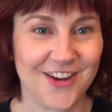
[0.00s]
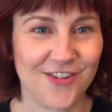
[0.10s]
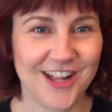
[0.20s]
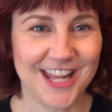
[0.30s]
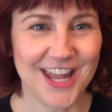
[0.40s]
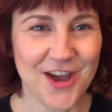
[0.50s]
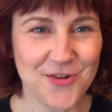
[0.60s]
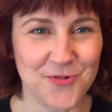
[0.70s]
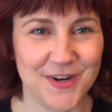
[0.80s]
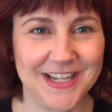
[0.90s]
Well,
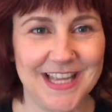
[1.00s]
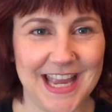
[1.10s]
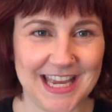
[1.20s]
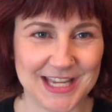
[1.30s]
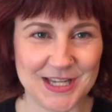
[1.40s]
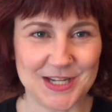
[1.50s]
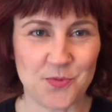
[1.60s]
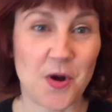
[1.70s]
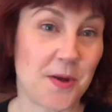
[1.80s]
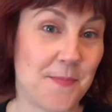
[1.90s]
hello and
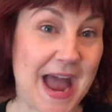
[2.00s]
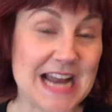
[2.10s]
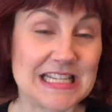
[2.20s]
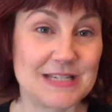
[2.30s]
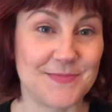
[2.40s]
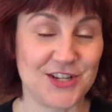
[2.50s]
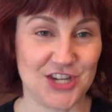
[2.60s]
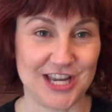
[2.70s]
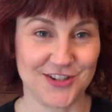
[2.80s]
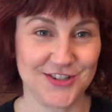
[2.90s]
welcome back to my
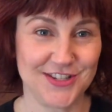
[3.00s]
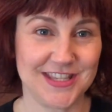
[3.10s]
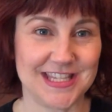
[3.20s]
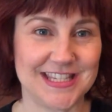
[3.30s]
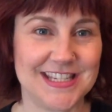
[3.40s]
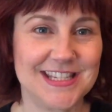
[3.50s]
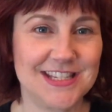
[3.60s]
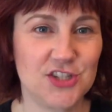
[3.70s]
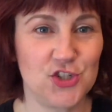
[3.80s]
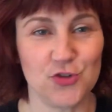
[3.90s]
channel. This
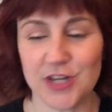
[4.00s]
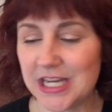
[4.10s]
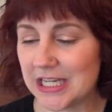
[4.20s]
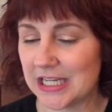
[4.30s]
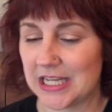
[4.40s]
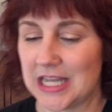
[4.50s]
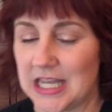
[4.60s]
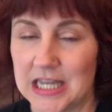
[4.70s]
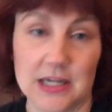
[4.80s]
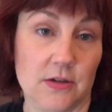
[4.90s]
is Judy,
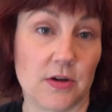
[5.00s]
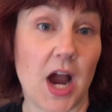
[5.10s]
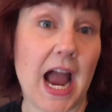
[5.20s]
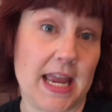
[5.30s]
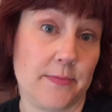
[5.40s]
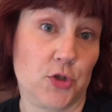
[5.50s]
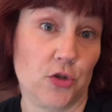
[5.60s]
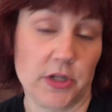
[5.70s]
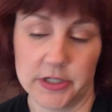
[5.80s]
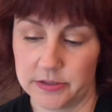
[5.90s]
or I am
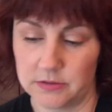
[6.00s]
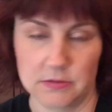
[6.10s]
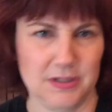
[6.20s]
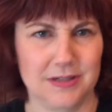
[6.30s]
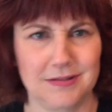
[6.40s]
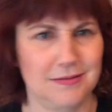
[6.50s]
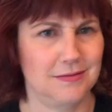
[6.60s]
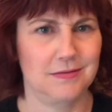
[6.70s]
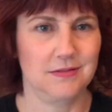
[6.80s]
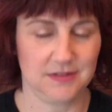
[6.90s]
Judy.
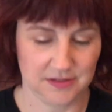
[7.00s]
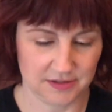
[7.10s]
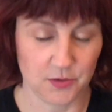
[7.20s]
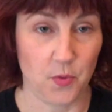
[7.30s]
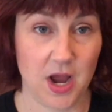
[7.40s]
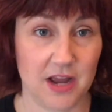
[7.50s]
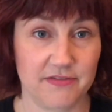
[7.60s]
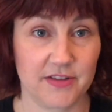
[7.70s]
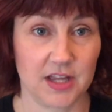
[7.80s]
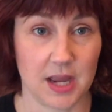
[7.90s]
I don't know why I
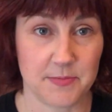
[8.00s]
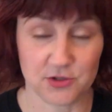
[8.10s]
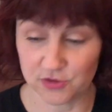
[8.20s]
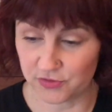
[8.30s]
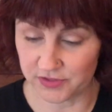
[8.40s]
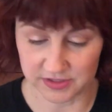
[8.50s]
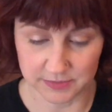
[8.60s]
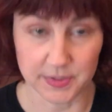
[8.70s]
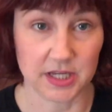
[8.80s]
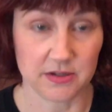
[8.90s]
feel like I'm introducing
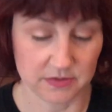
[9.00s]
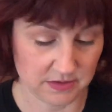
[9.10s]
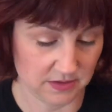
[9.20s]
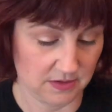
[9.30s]
somebody else.